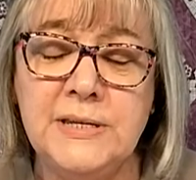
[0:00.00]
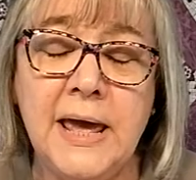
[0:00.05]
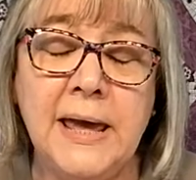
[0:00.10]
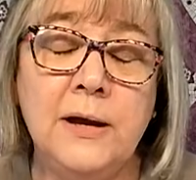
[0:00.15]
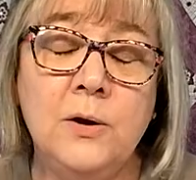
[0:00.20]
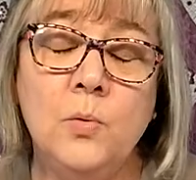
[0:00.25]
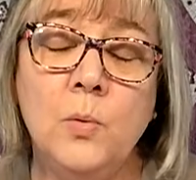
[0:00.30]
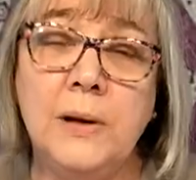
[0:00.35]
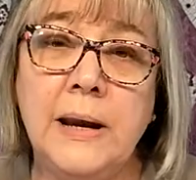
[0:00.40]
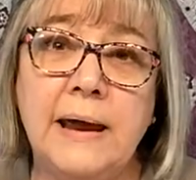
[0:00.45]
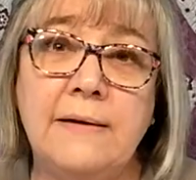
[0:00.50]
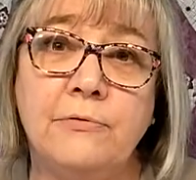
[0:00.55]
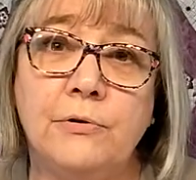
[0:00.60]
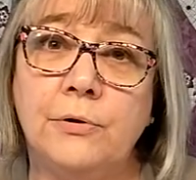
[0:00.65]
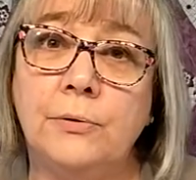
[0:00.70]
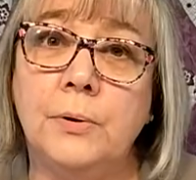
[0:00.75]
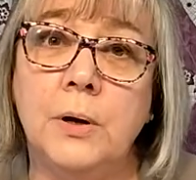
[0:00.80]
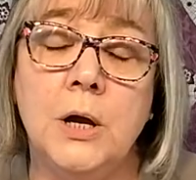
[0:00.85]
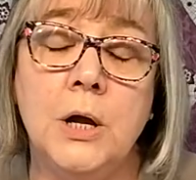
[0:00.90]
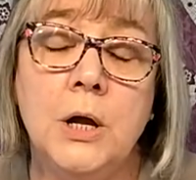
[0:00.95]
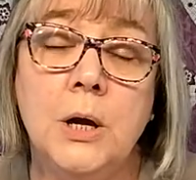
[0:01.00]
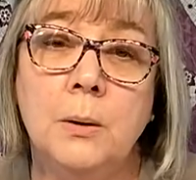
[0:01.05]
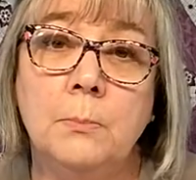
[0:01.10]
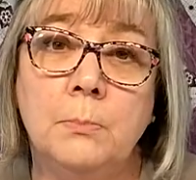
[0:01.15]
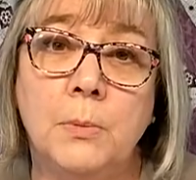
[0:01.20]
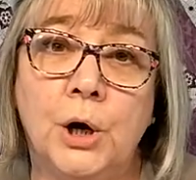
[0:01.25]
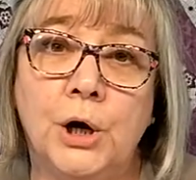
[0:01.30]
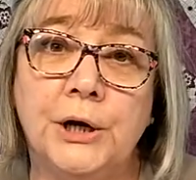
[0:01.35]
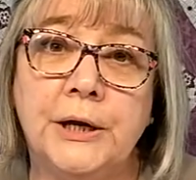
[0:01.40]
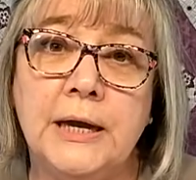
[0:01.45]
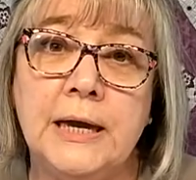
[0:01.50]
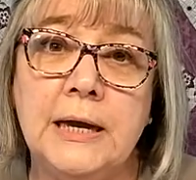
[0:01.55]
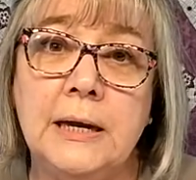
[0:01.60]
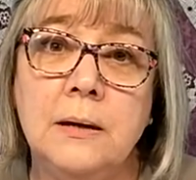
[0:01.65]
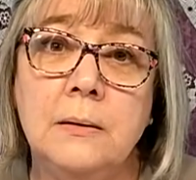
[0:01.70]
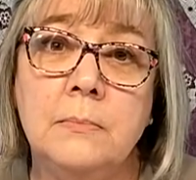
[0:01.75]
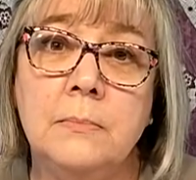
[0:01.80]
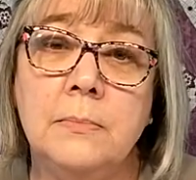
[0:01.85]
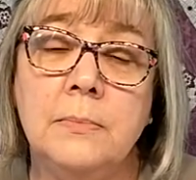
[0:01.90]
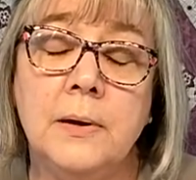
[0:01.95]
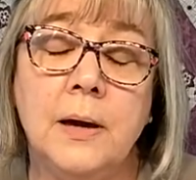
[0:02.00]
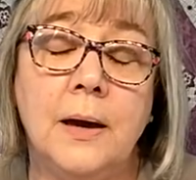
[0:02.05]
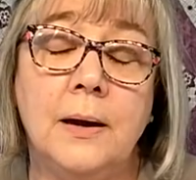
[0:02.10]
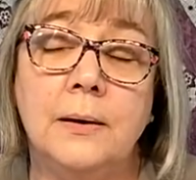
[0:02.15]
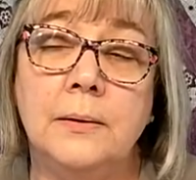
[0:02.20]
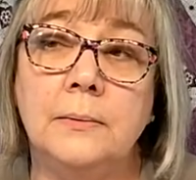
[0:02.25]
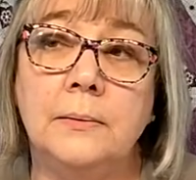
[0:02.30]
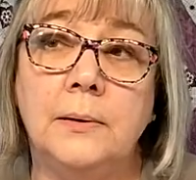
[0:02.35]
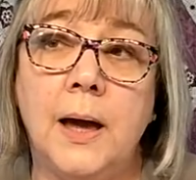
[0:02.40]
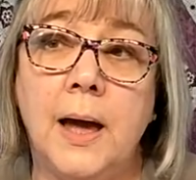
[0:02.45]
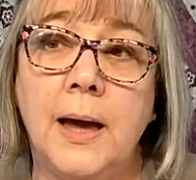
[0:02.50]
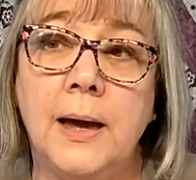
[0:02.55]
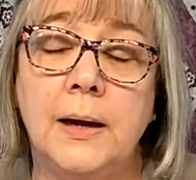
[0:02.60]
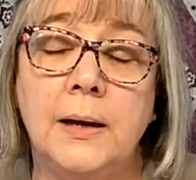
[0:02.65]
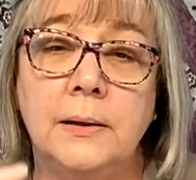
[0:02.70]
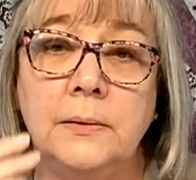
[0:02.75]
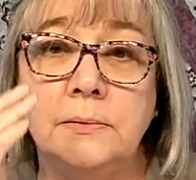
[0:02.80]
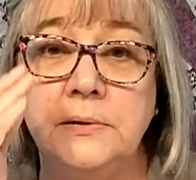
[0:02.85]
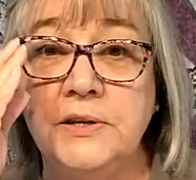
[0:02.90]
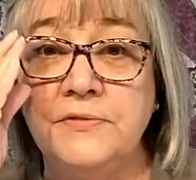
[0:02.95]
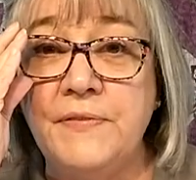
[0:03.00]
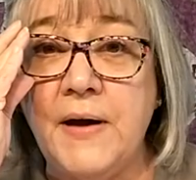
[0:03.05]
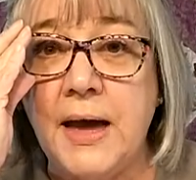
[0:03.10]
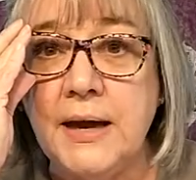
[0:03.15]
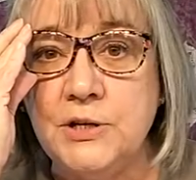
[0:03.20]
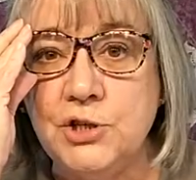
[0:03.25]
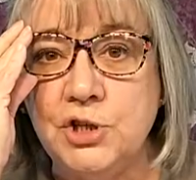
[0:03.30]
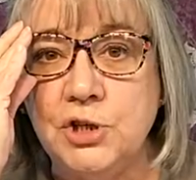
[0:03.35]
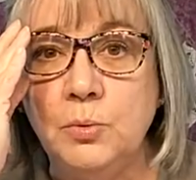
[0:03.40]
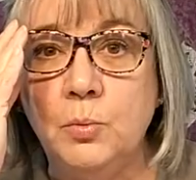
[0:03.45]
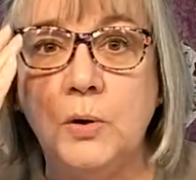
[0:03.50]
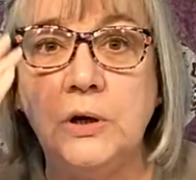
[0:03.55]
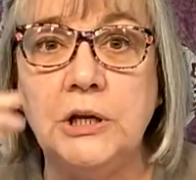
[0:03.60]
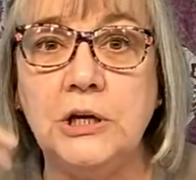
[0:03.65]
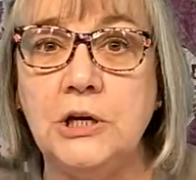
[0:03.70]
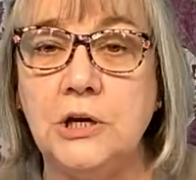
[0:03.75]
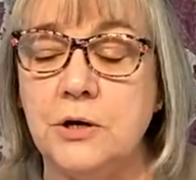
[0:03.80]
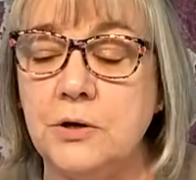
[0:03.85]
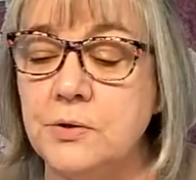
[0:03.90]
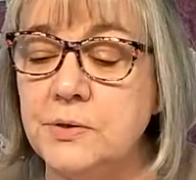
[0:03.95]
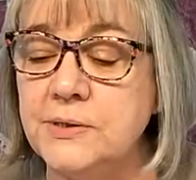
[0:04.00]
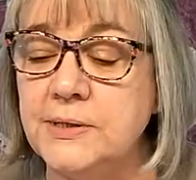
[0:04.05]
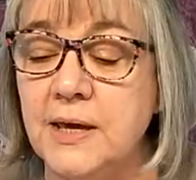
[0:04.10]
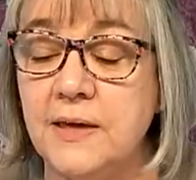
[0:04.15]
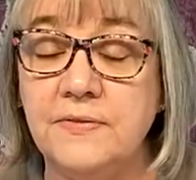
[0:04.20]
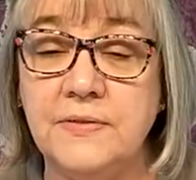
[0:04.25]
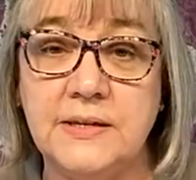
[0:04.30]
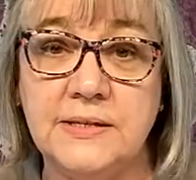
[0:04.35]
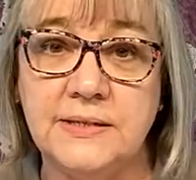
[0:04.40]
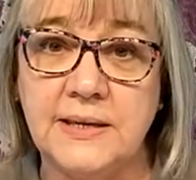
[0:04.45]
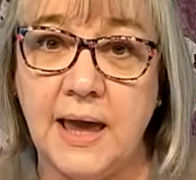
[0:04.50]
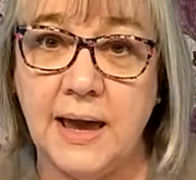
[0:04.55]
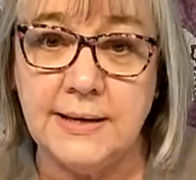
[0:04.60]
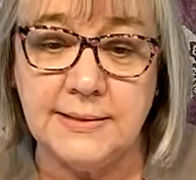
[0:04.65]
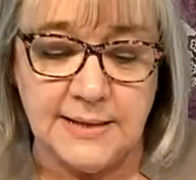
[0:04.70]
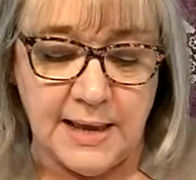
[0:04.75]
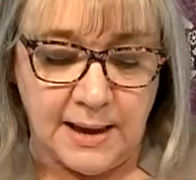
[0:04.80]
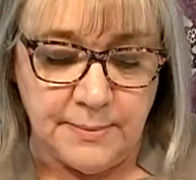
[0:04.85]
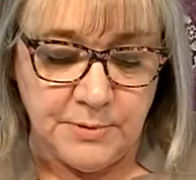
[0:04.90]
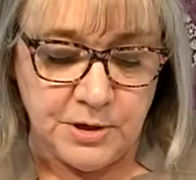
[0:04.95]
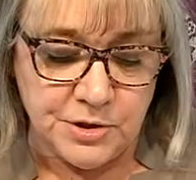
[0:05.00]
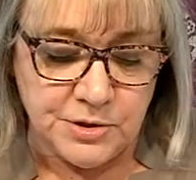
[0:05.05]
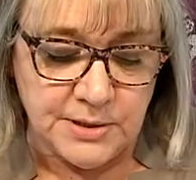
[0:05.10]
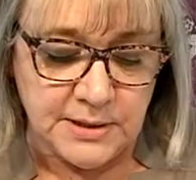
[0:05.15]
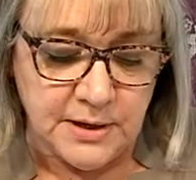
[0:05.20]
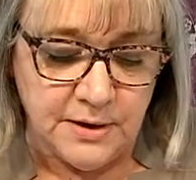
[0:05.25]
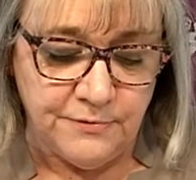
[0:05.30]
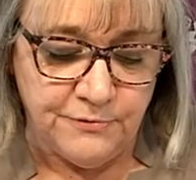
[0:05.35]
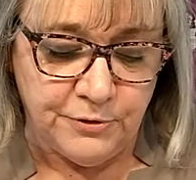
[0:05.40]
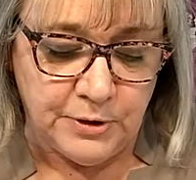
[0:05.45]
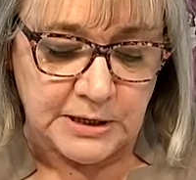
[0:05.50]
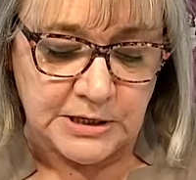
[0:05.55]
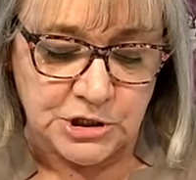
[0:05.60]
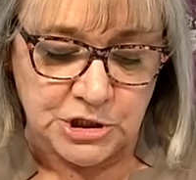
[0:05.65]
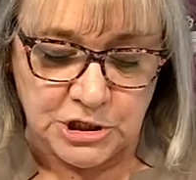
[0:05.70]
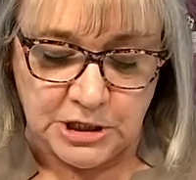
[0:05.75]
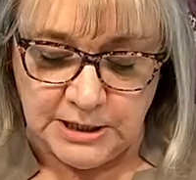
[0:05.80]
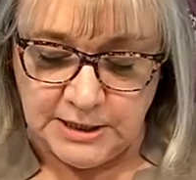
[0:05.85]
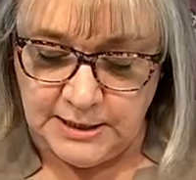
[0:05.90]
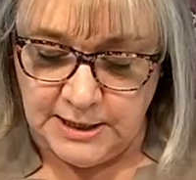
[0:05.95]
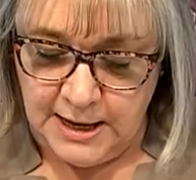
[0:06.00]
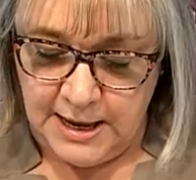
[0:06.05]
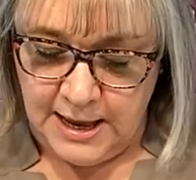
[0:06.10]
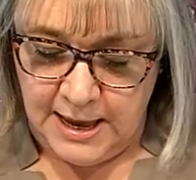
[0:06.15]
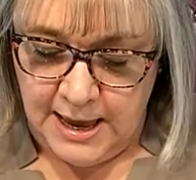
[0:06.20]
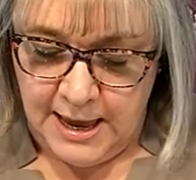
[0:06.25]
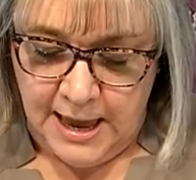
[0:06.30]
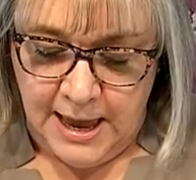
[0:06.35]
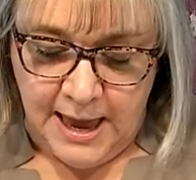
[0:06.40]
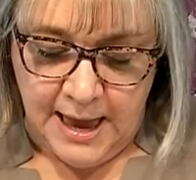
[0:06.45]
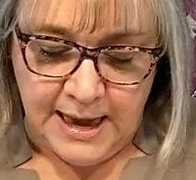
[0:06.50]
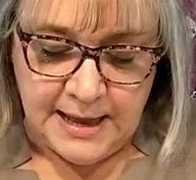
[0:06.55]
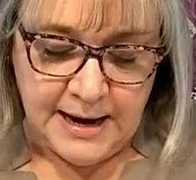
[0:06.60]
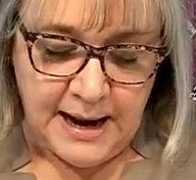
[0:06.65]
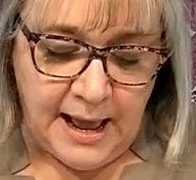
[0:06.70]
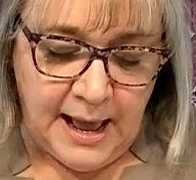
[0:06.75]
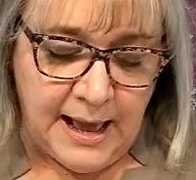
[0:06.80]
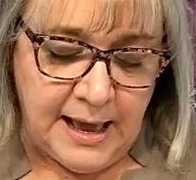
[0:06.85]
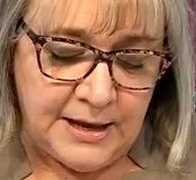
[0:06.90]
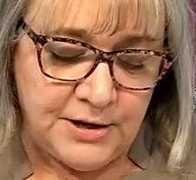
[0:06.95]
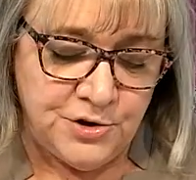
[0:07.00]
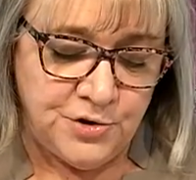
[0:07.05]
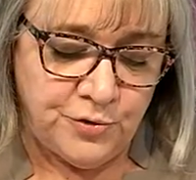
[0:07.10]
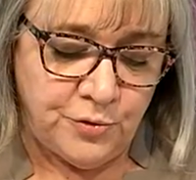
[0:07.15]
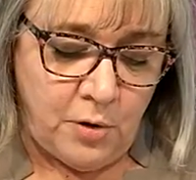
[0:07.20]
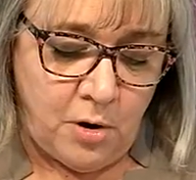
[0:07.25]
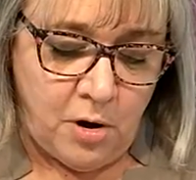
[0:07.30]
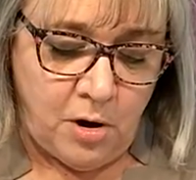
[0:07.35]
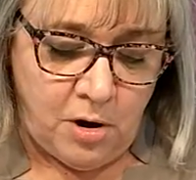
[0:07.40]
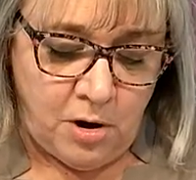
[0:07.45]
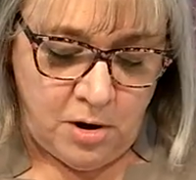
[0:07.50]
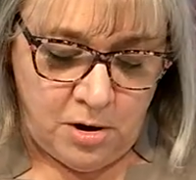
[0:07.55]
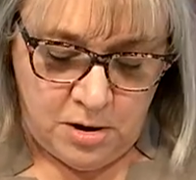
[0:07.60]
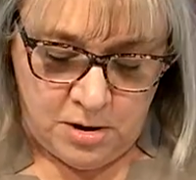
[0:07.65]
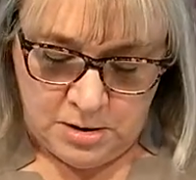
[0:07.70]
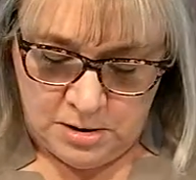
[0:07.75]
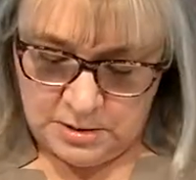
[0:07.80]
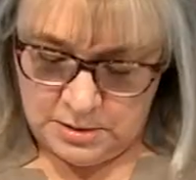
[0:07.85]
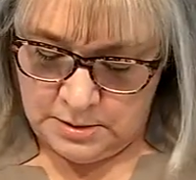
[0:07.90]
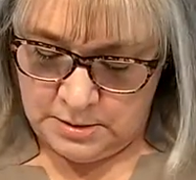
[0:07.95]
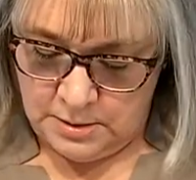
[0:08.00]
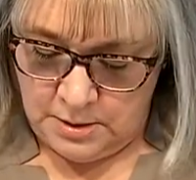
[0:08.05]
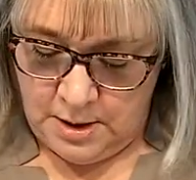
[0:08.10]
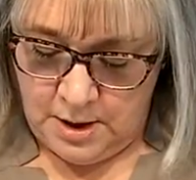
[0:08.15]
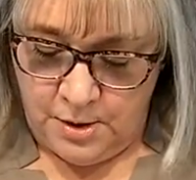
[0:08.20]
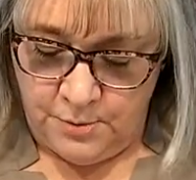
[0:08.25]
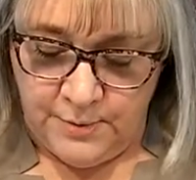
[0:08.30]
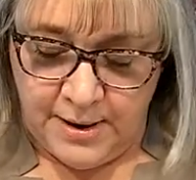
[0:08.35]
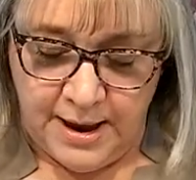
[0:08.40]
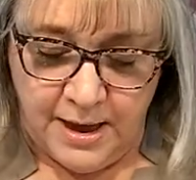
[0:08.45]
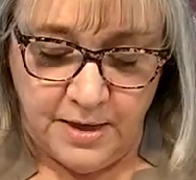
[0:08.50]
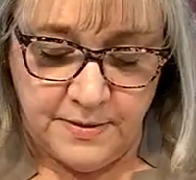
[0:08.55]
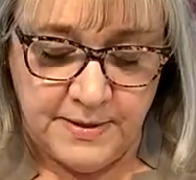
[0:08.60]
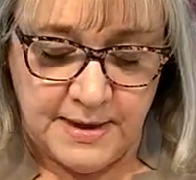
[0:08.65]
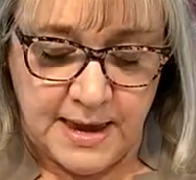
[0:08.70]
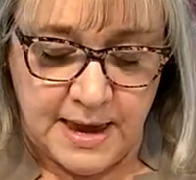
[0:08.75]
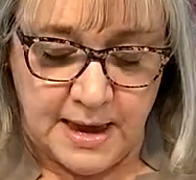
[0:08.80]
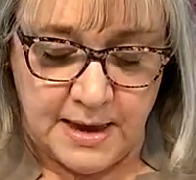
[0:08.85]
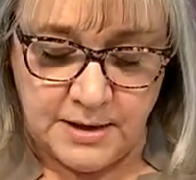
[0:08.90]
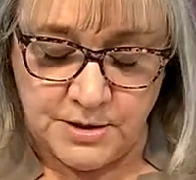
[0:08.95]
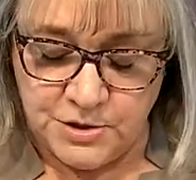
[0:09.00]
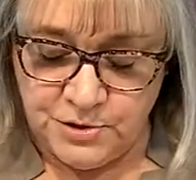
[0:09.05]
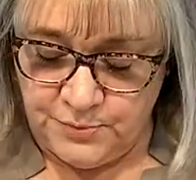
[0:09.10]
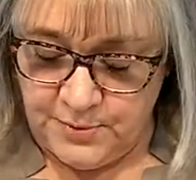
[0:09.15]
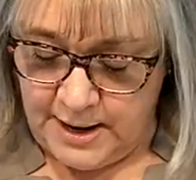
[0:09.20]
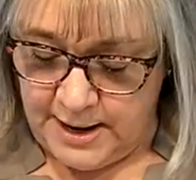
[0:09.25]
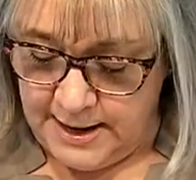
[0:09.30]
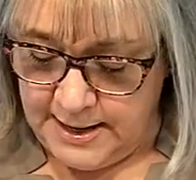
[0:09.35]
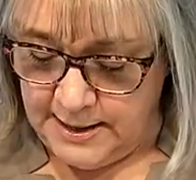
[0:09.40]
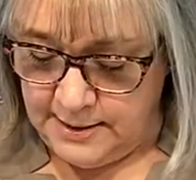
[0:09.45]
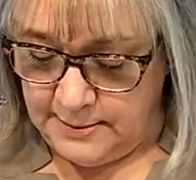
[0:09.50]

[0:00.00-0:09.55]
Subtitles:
whatever marking device you want to use. In this case, I'm using a friction, and I draw around the edge, right?